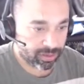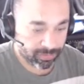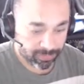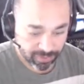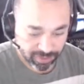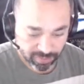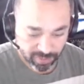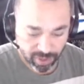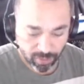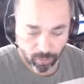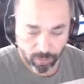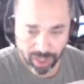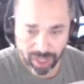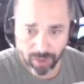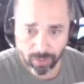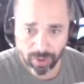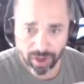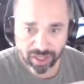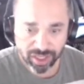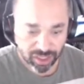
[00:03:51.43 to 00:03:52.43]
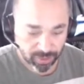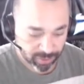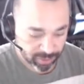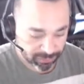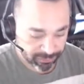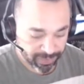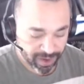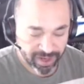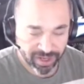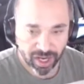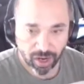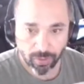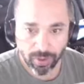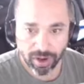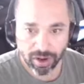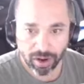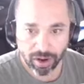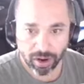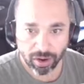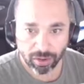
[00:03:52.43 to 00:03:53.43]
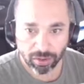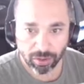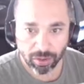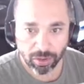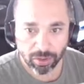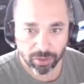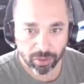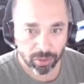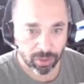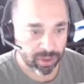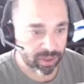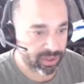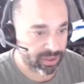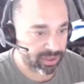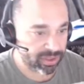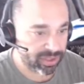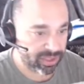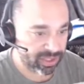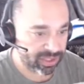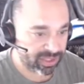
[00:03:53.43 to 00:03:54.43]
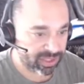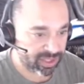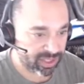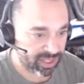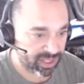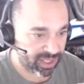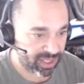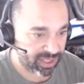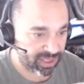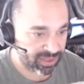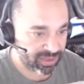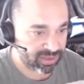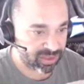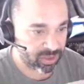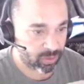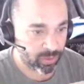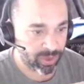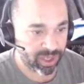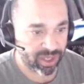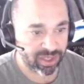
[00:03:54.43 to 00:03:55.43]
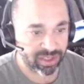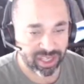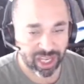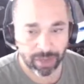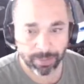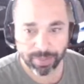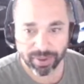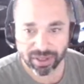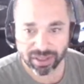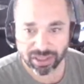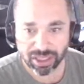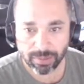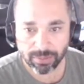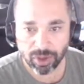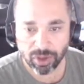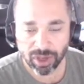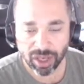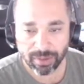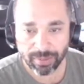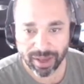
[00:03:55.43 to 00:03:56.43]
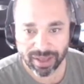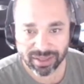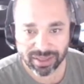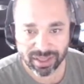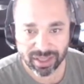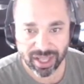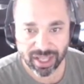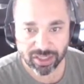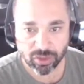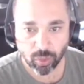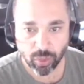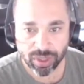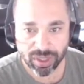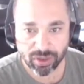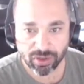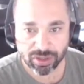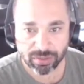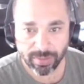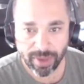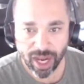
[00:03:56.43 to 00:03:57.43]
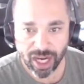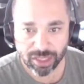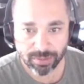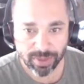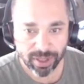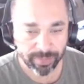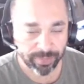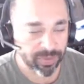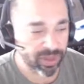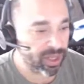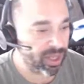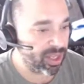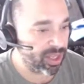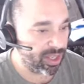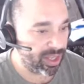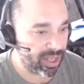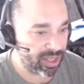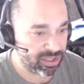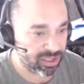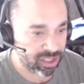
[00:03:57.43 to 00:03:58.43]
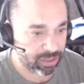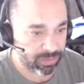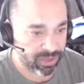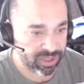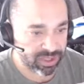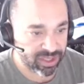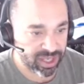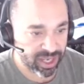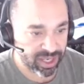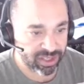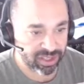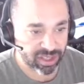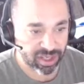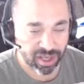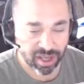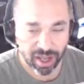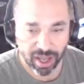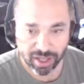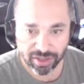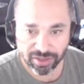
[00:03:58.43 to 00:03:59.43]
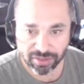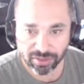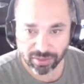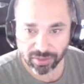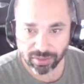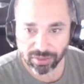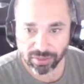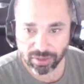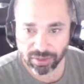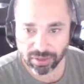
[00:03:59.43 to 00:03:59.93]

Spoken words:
first thing we want to do is find out what our local disk is. So we can type in WMIC, that's Windows Management Instrumentation Console,